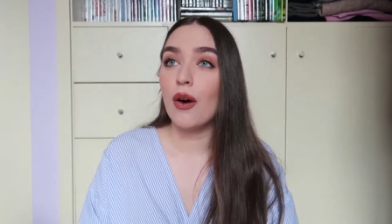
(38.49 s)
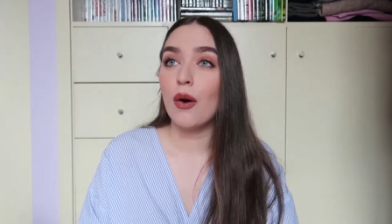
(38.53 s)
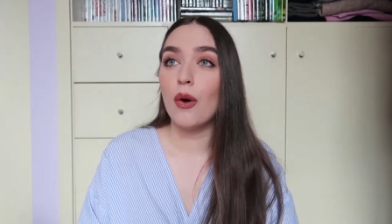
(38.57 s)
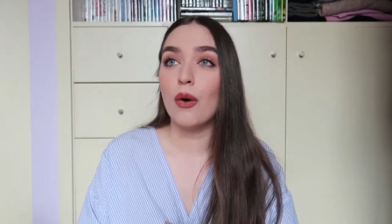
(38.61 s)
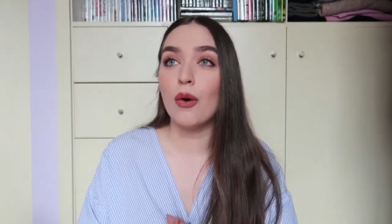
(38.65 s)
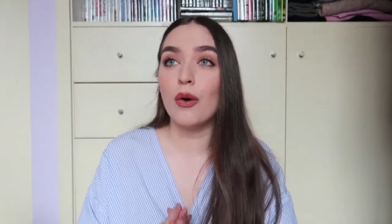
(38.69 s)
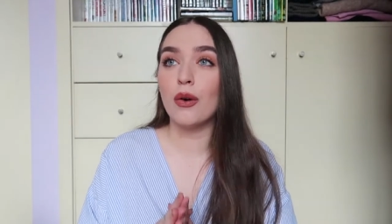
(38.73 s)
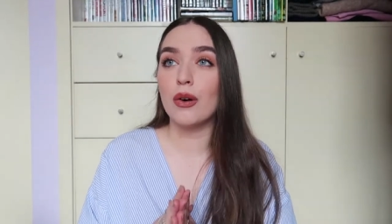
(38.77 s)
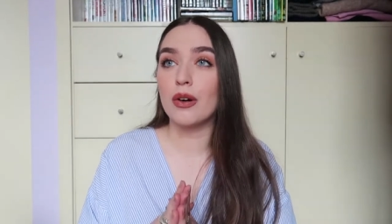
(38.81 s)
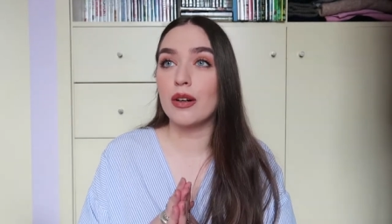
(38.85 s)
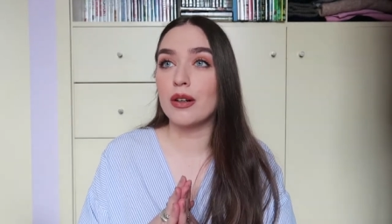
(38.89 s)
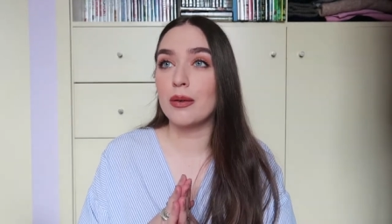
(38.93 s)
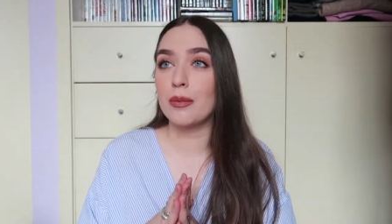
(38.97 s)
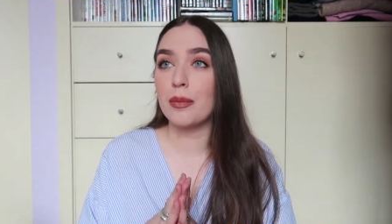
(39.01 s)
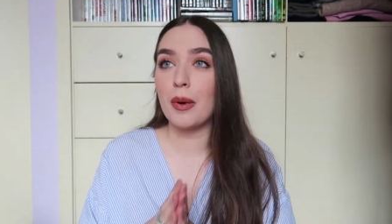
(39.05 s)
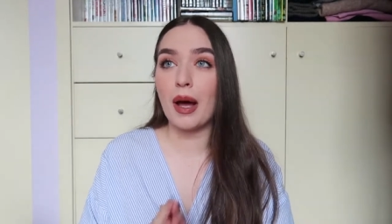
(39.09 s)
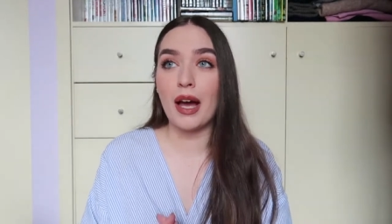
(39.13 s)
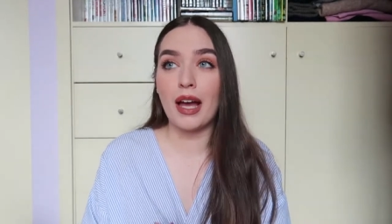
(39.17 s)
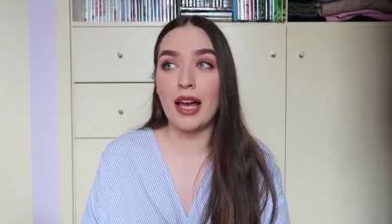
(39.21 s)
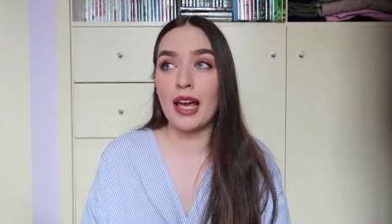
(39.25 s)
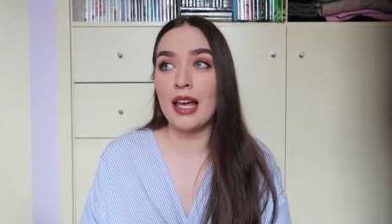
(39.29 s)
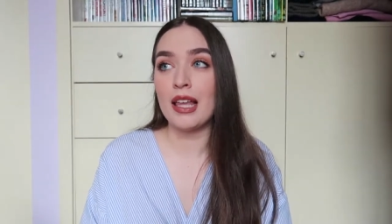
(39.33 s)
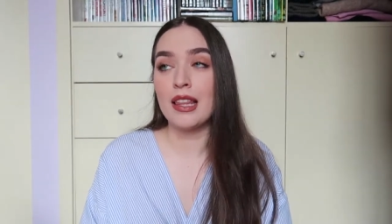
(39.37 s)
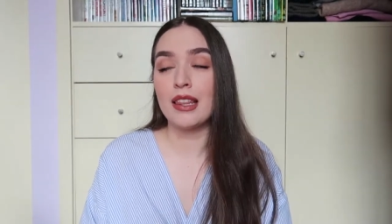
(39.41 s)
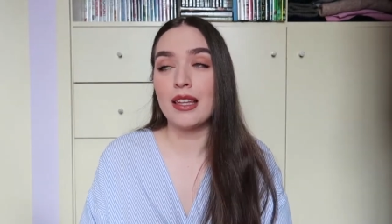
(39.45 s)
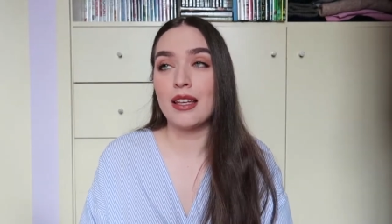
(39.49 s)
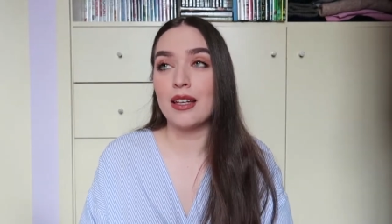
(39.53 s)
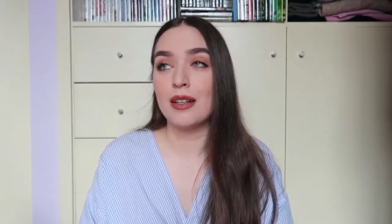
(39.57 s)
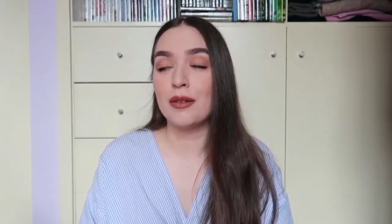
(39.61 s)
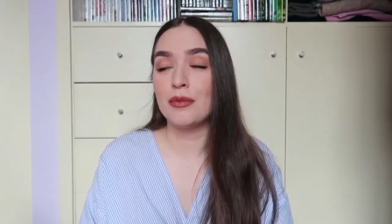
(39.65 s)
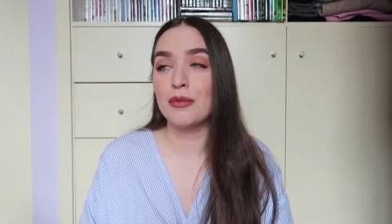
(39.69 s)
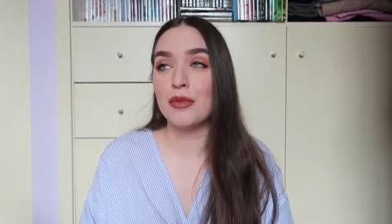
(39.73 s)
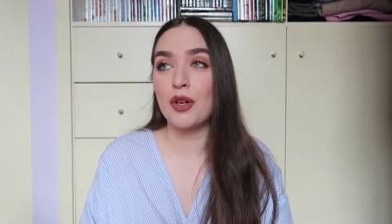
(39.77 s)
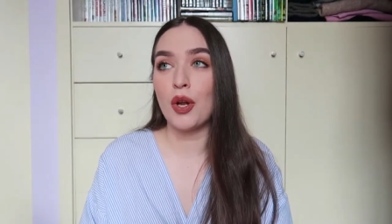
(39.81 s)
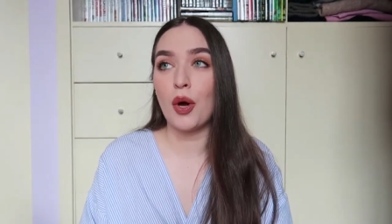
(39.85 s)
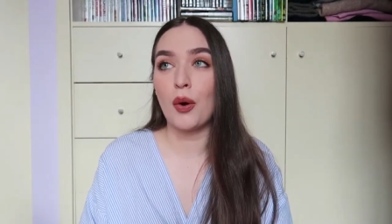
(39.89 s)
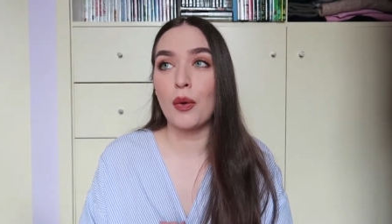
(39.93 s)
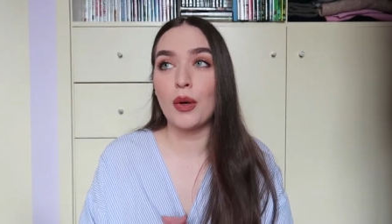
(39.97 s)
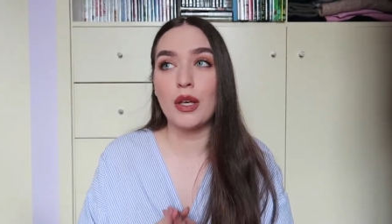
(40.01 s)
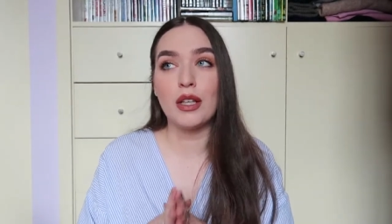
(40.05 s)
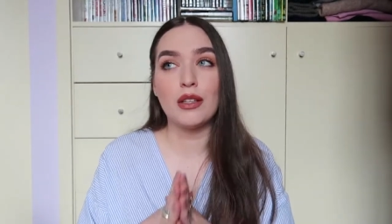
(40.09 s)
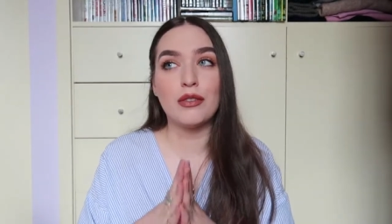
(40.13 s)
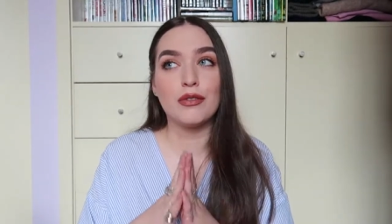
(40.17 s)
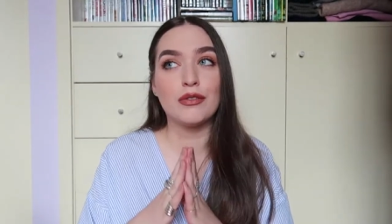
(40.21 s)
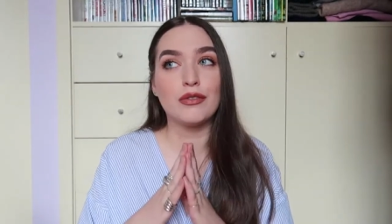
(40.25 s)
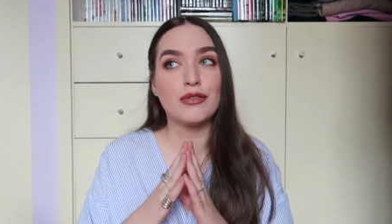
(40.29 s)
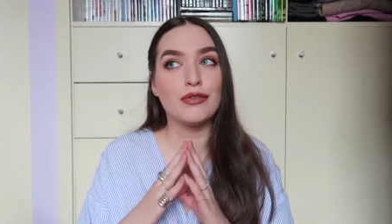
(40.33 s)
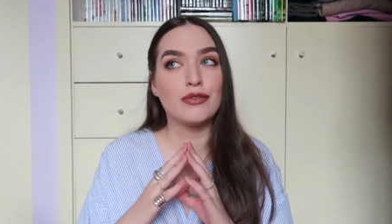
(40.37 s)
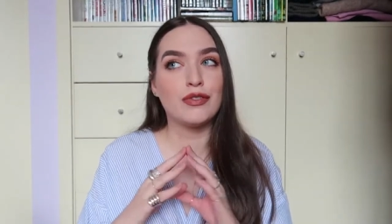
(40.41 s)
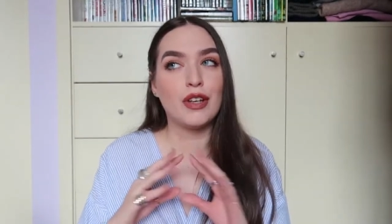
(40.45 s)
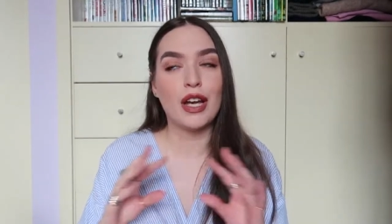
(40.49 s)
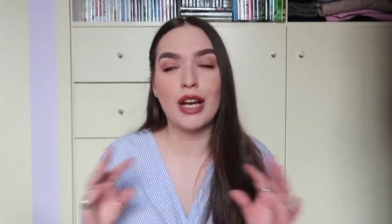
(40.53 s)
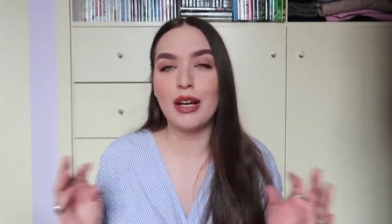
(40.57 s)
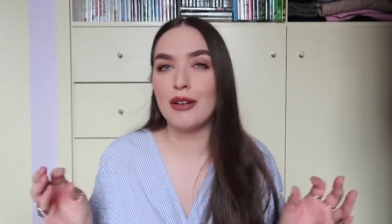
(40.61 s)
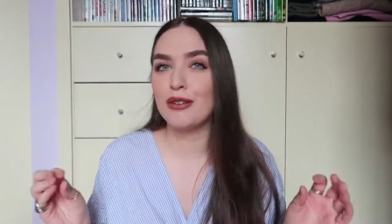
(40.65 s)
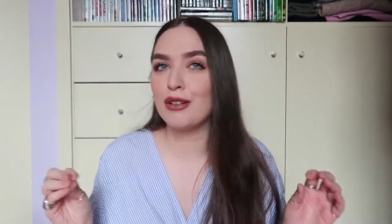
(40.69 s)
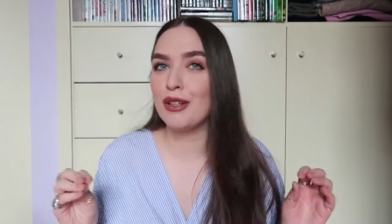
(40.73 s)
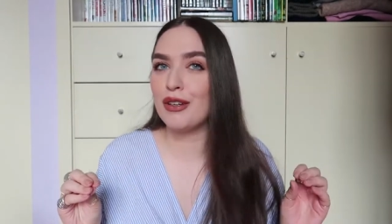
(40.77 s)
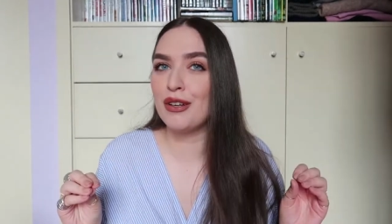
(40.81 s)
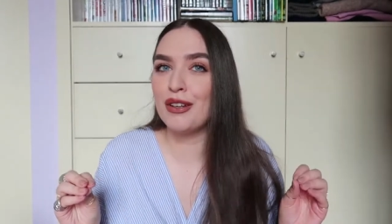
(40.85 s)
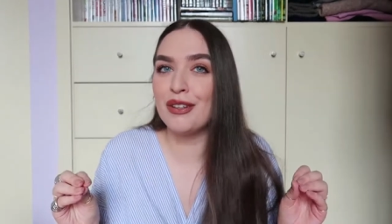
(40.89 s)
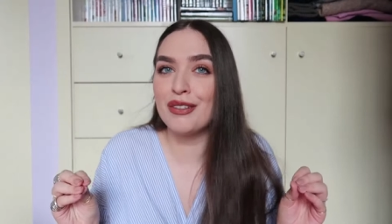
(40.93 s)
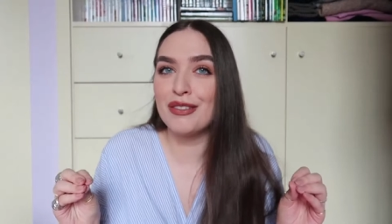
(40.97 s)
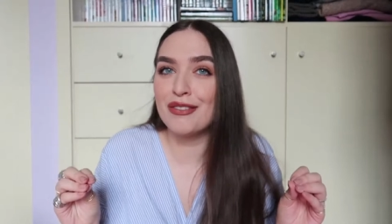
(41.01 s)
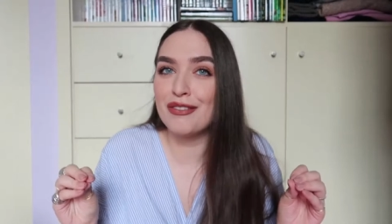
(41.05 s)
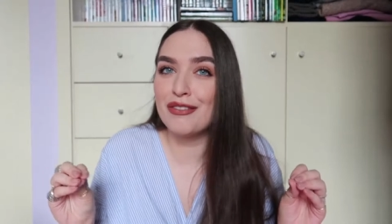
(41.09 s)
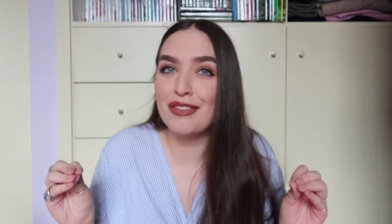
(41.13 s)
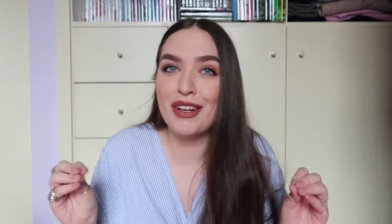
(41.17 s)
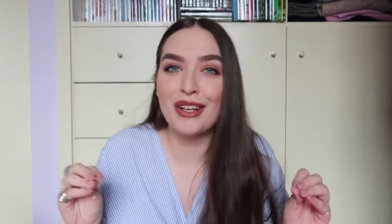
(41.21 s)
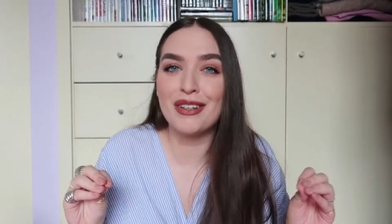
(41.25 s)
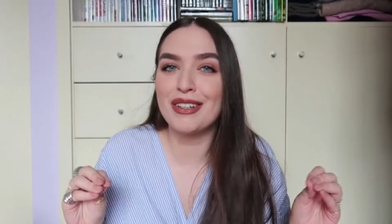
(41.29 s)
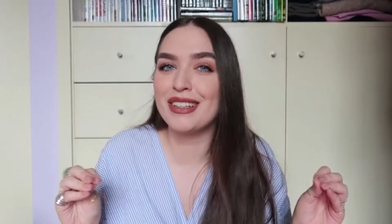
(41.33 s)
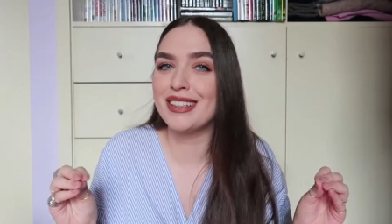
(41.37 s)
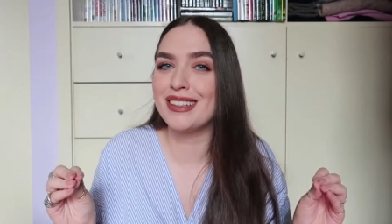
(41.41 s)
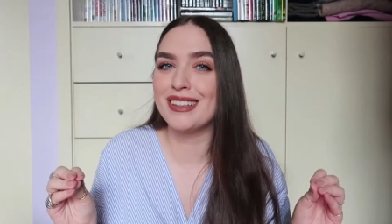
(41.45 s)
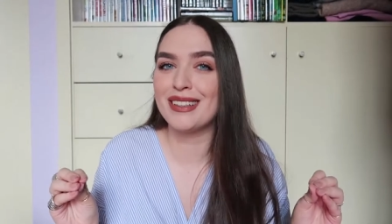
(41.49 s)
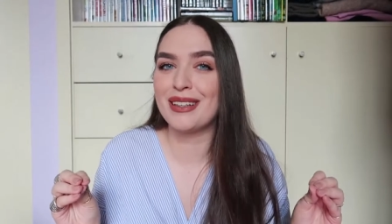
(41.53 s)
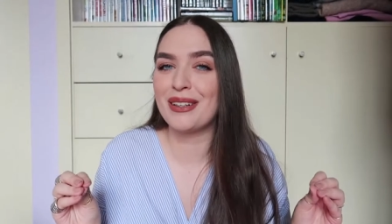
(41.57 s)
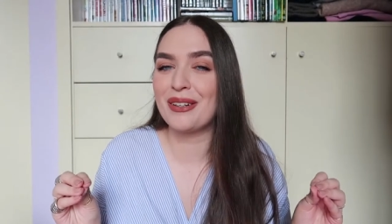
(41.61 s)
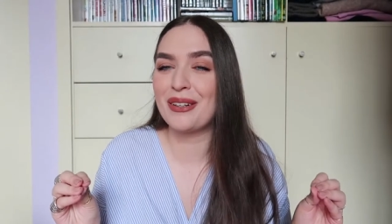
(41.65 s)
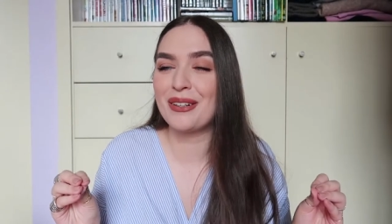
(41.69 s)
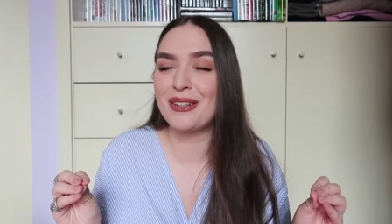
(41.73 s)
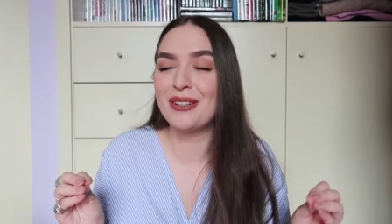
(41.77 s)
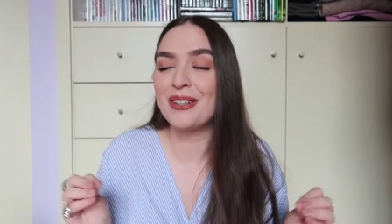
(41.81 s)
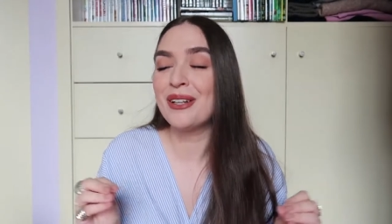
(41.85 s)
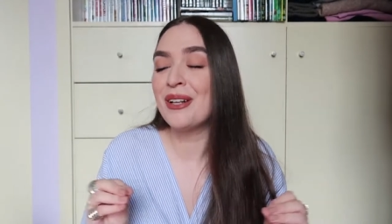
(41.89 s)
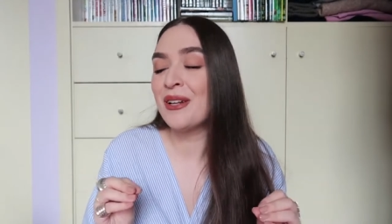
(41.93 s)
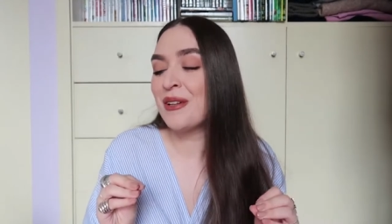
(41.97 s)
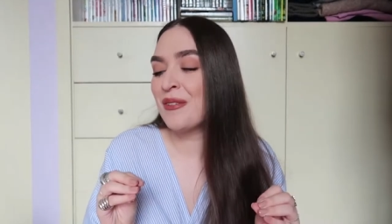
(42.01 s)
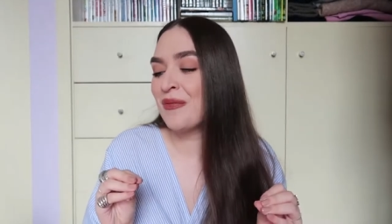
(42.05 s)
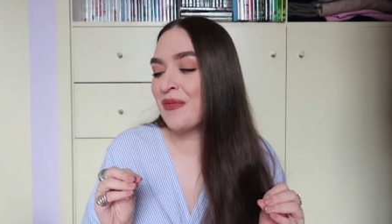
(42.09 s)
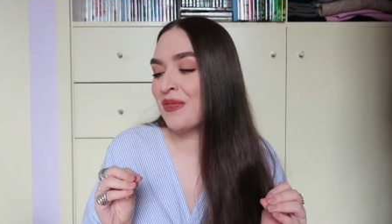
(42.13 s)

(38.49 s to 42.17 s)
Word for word: or buying them knowing very, very little.